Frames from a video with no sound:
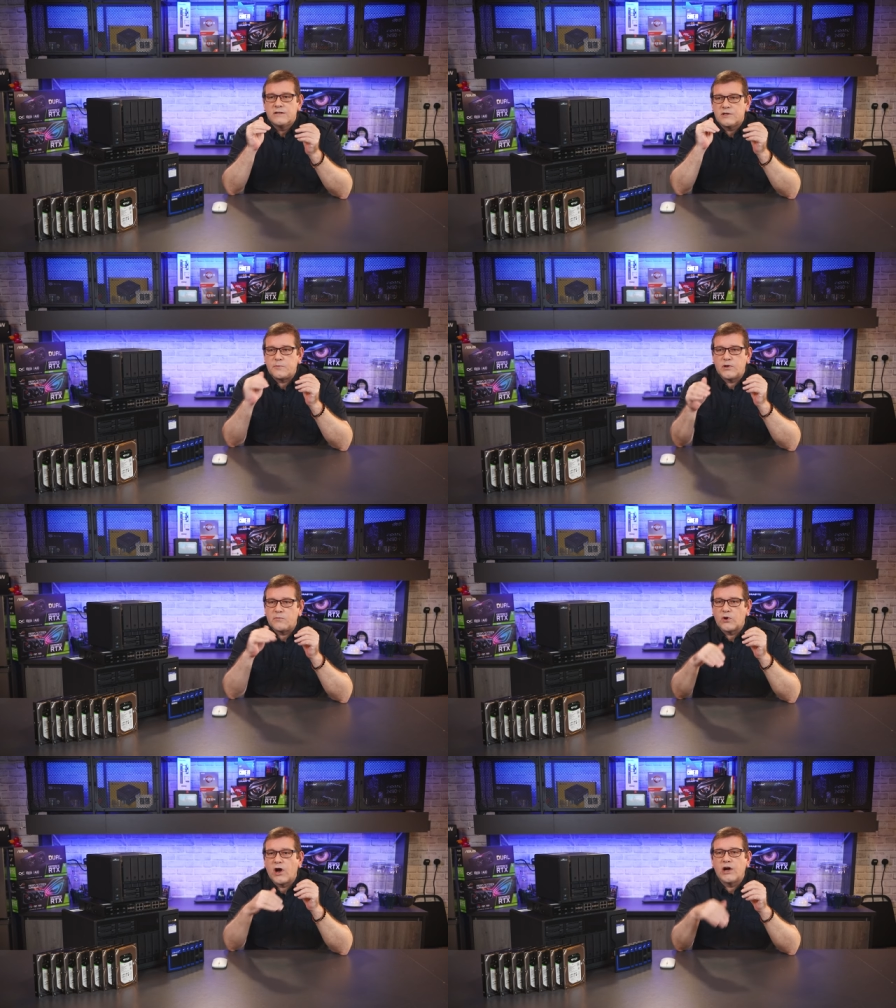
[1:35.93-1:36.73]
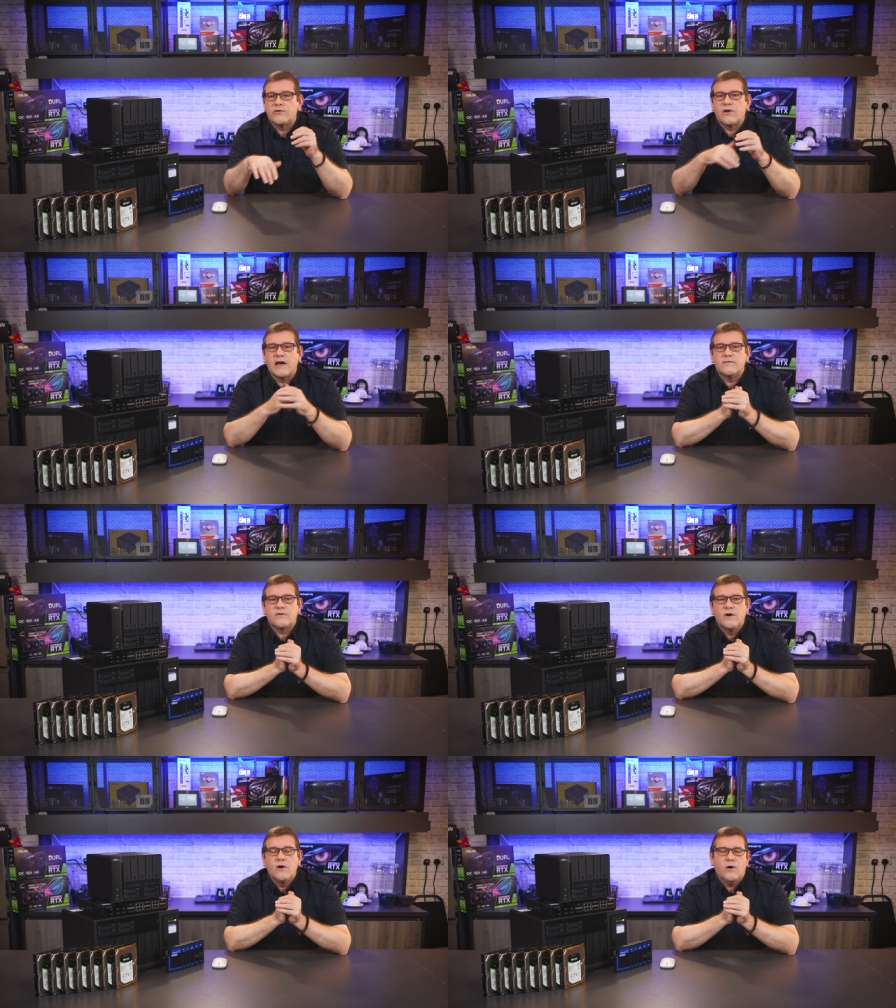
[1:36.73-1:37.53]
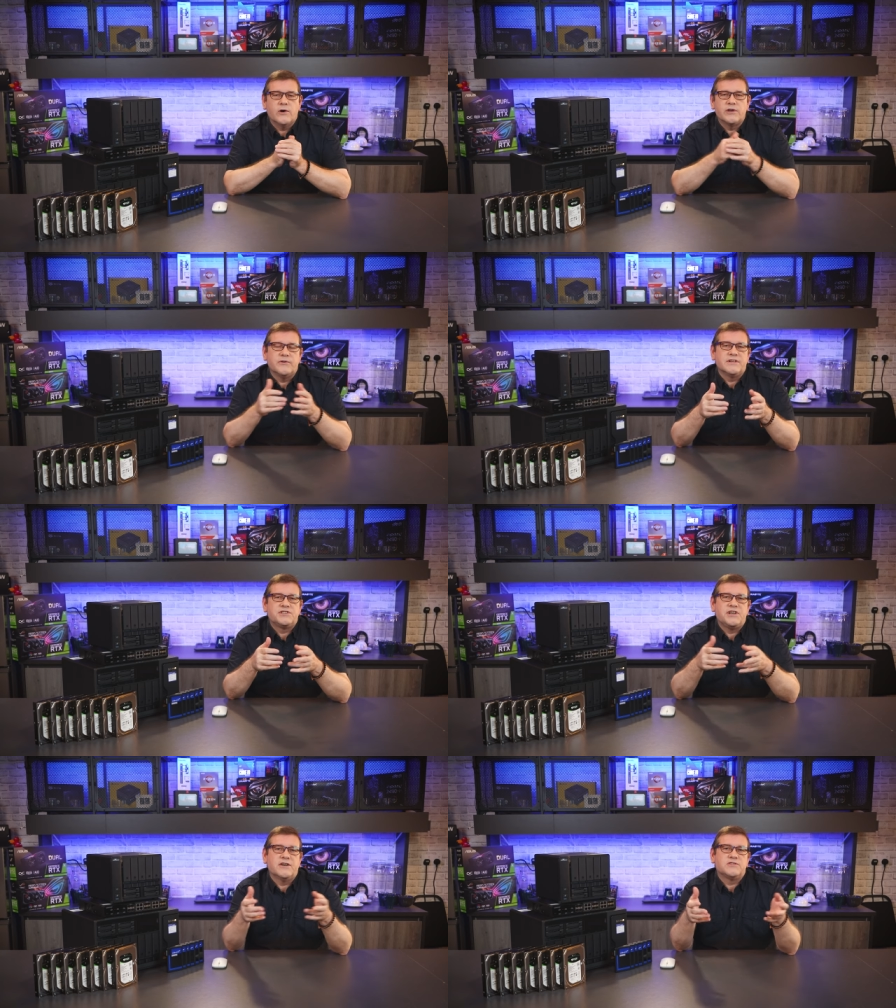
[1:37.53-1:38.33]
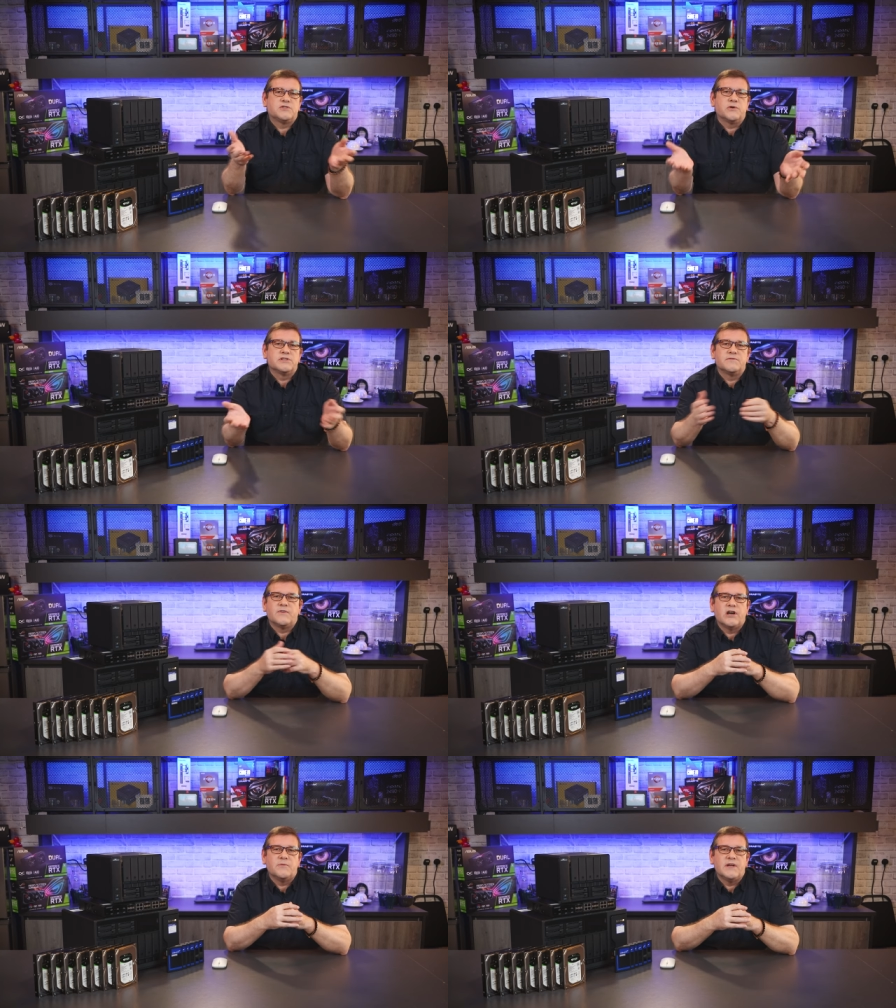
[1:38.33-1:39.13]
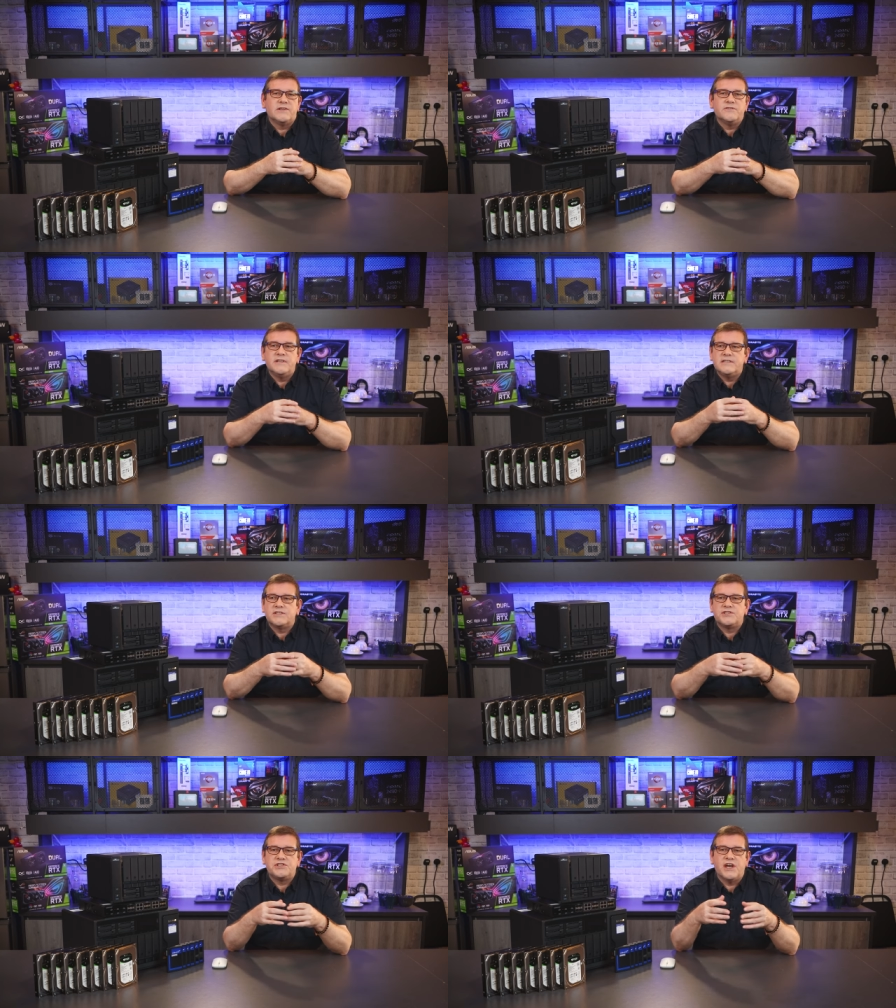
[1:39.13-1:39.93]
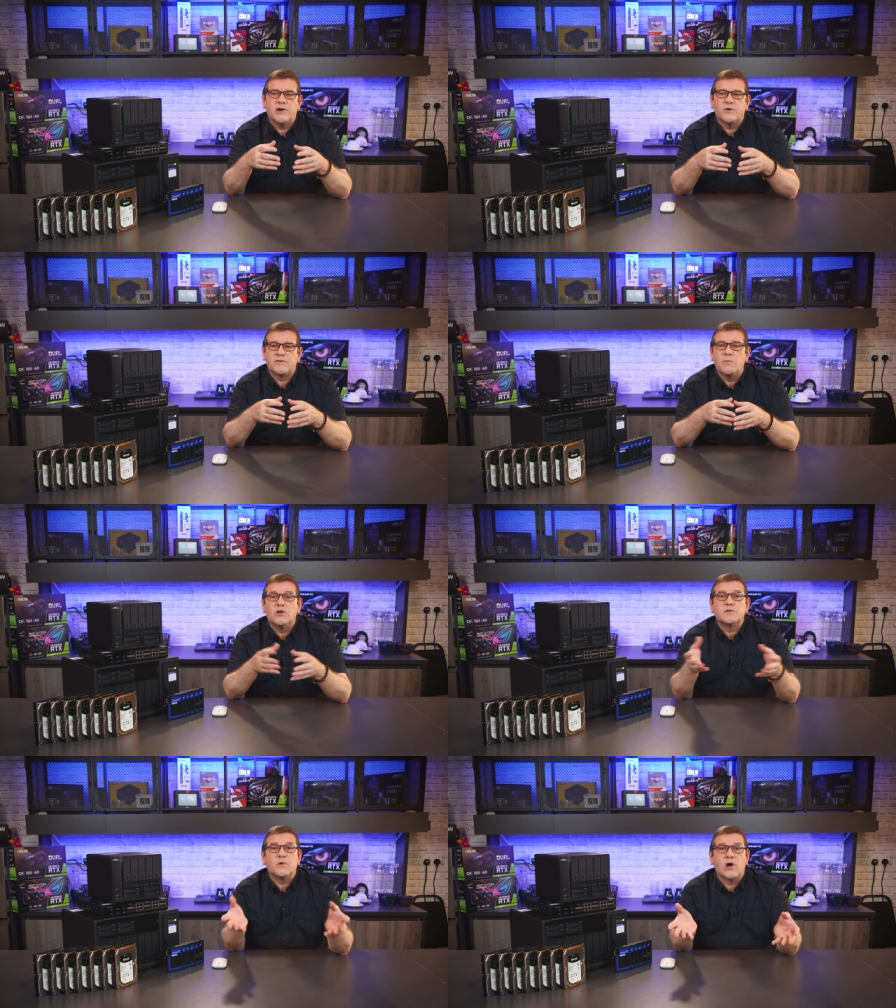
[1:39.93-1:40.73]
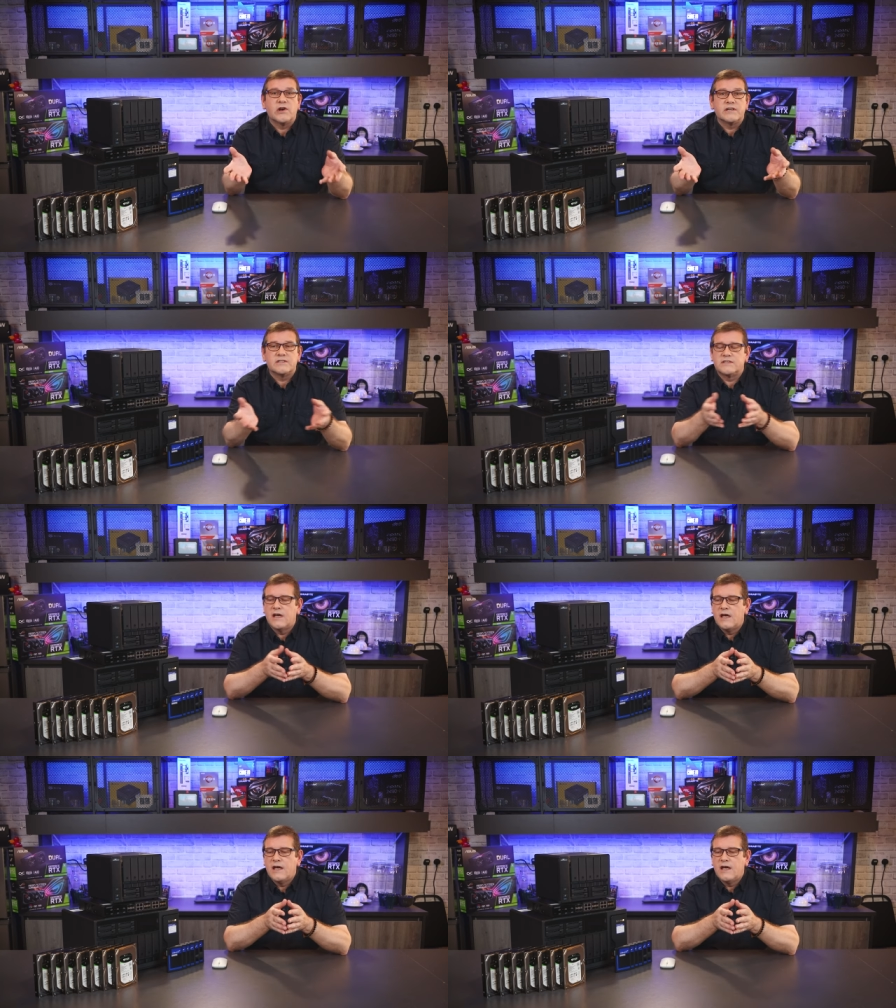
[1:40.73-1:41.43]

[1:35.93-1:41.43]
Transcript: to put more hard drives, or you're in a shared storage environment and you need to share with multiple artists.